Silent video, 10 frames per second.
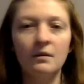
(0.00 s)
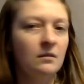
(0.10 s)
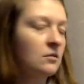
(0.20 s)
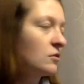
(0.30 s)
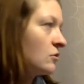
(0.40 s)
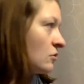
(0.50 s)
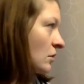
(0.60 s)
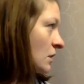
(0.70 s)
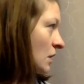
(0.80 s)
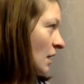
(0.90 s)

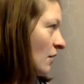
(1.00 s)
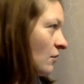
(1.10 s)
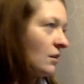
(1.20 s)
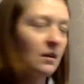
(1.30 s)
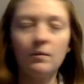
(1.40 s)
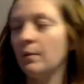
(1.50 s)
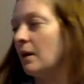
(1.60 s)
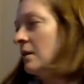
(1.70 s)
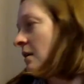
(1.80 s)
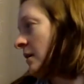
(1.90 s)
Stretch it out a little bit.
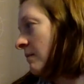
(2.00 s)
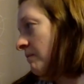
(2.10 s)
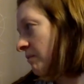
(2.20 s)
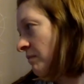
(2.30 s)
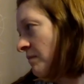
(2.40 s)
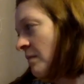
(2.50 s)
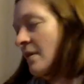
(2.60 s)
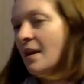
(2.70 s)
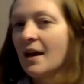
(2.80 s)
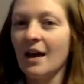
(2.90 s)

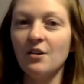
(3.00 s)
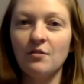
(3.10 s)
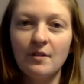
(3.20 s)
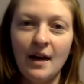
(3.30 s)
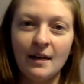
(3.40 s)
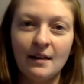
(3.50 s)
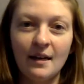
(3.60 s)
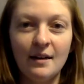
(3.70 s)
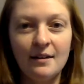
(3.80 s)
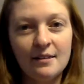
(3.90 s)
And your neck
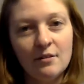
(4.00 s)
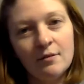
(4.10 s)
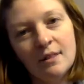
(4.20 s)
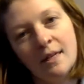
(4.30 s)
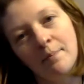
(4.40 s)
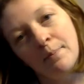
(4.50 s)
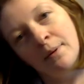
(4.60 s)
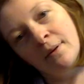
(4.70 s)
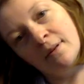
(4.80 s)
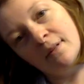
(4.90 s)
can also tip
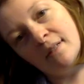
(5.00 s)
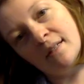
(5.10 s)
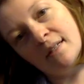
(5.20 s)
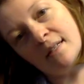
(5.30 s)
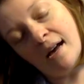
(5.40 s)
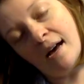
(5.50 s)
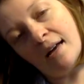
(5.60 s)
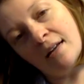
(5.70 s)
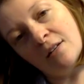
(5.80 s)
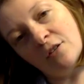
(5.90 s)
to the
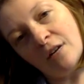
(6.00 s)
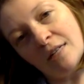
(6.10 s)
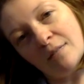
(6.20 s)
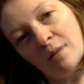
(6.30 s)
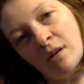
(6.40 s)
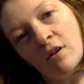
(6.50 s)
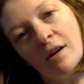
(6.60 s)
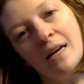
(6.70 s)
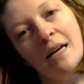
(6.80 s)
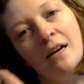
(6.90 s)
side, trying to bring your
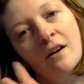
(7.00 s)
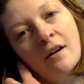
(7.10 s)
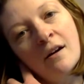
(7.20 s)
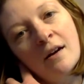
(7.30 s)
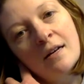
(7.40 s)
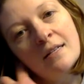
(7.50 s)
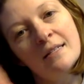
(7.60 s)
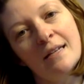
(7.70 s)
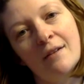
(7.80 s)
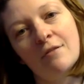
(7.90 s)
ear
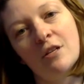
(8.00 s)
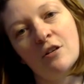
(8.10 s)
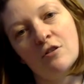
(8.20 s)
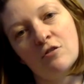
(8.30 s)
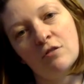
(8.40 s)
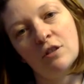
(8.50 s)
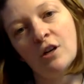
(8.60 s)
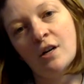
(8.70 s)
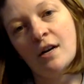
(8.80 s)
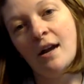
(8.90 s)
down to your
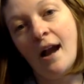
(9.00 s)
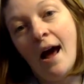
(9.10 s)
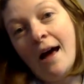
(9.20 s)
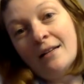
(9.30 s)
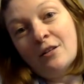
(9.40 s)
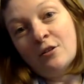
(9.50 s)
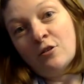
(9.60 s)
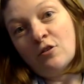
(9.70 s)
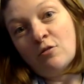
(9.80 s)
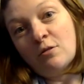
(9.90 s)
shoulder, not to your
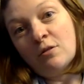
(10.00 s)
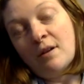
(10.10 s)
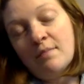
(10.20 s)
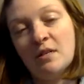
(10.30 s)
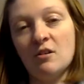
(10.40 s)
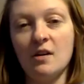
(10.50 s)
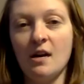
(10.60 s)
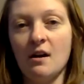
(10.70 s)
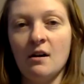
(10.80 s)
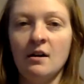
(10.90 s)
shoulder up to your ear.